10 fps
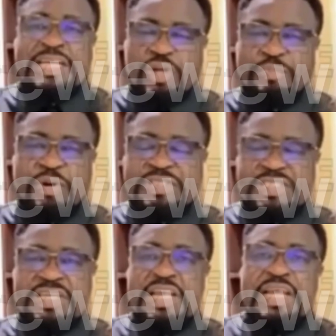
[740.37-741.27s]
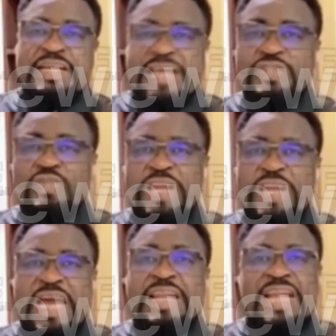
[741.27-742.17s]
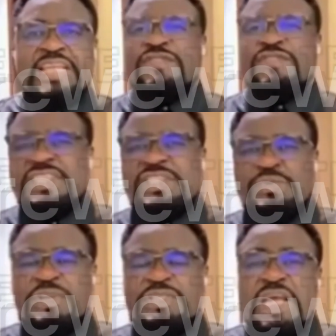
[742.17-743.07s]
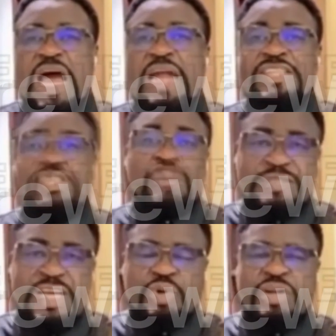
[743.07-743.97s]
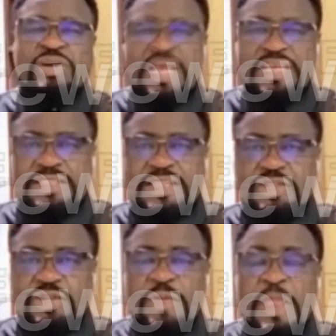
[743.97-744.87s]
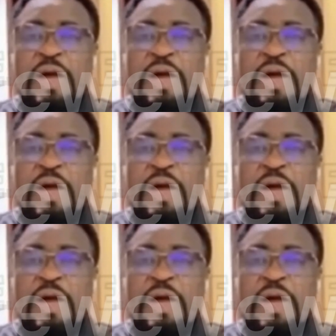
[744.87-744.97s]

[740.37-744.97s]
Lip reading: and supports it, that's when it can last for 6 months and then subject to another extension.